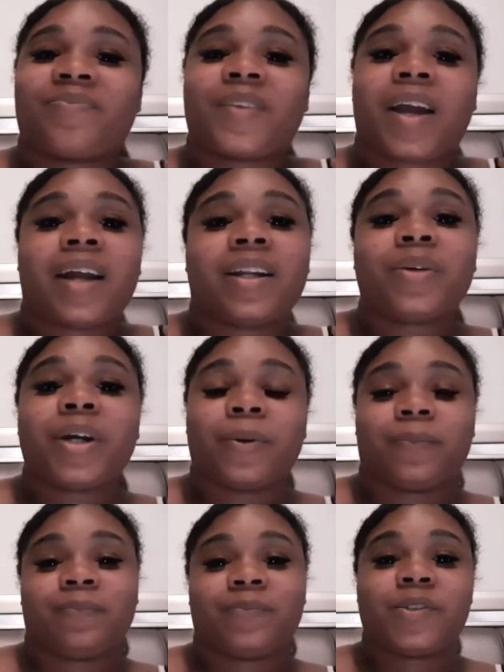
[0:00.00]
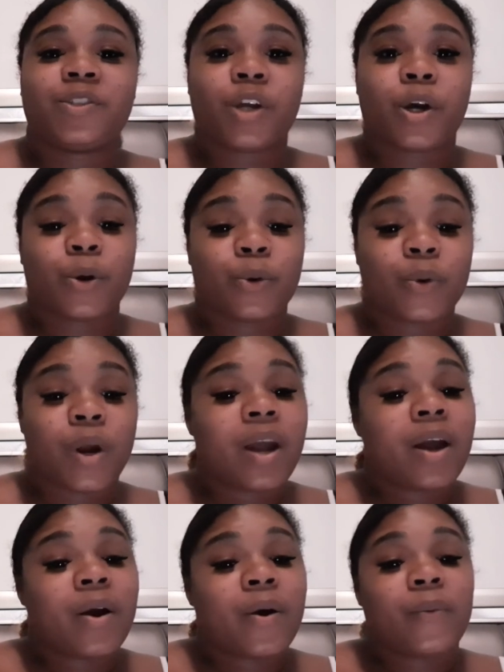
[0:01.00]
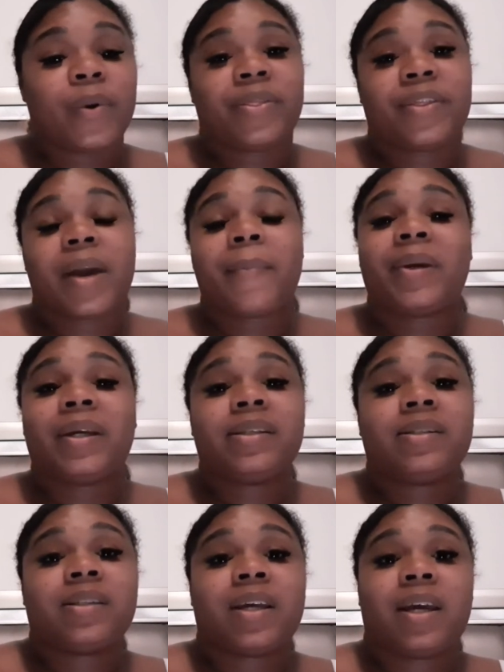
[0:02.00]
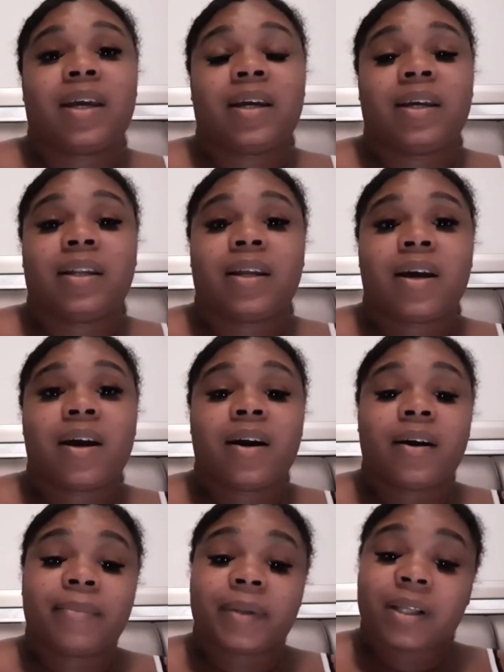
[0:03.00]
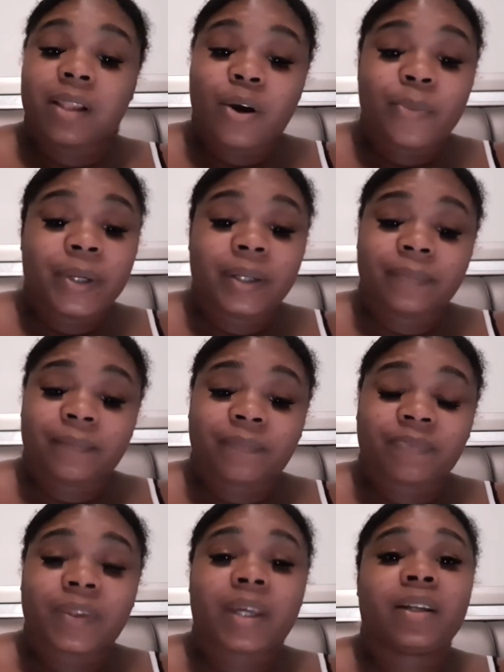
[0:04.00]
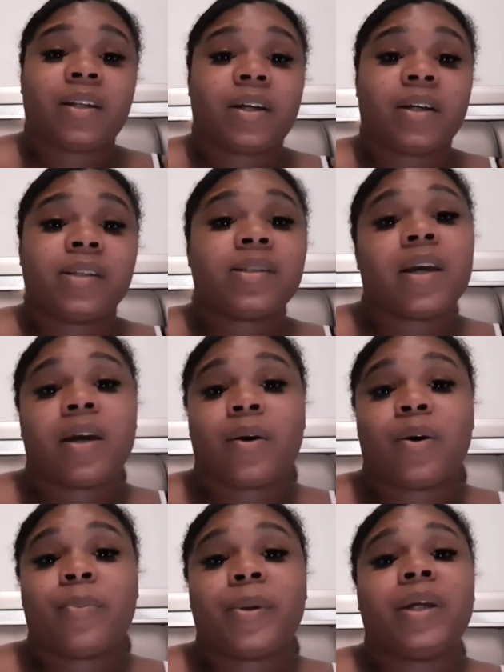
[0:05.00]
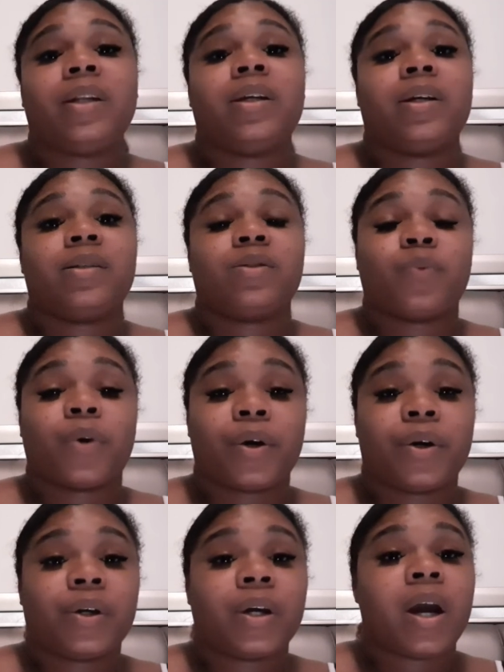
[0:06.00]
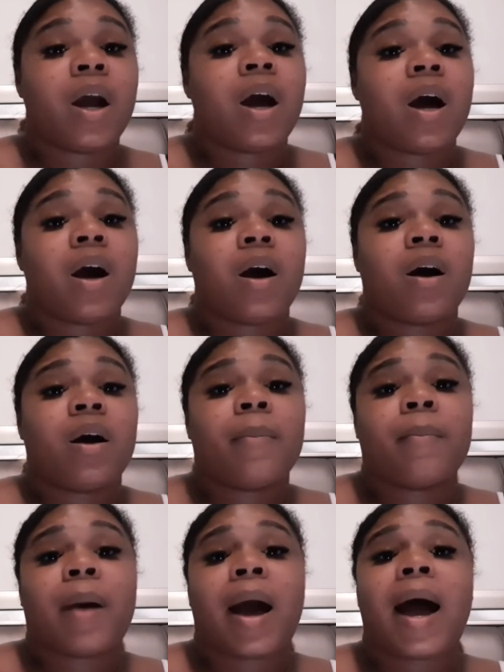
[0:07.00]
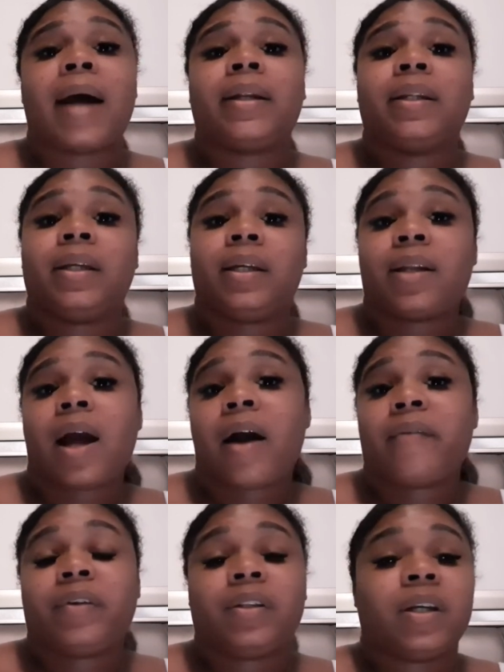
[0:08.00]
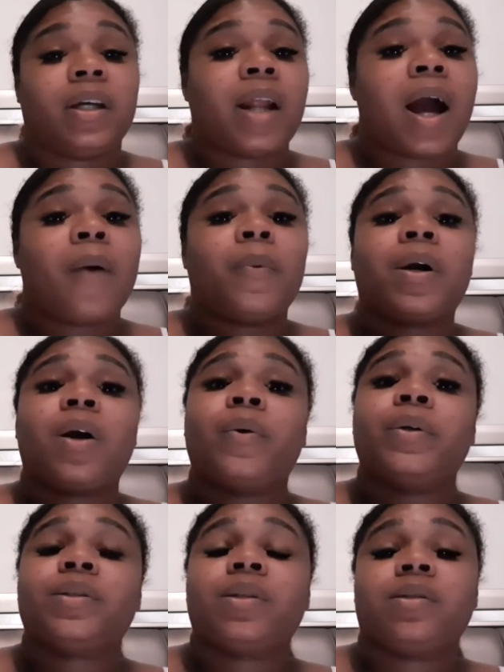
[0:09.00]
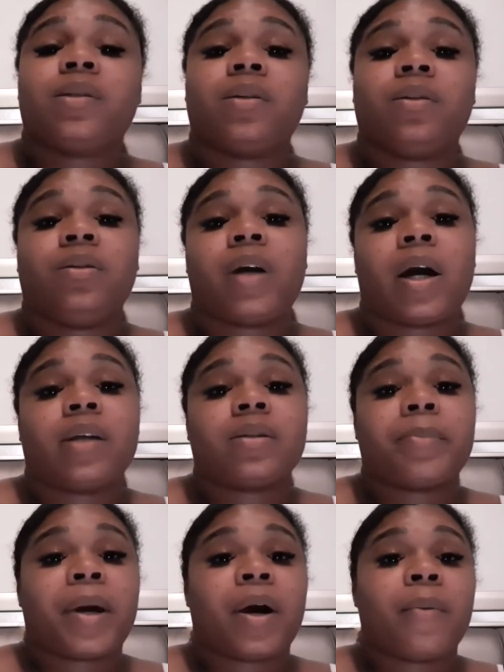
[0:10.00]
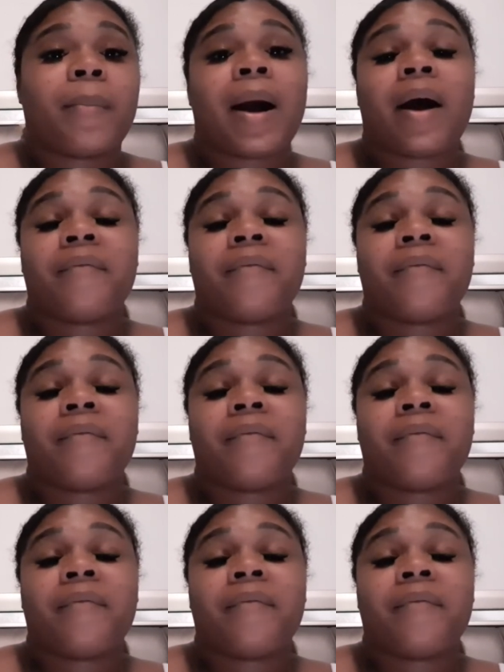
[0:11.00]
I don't know. So with that being said, the Clomid, it does help. It does work. I did ovulate. I will go into telling you guys about my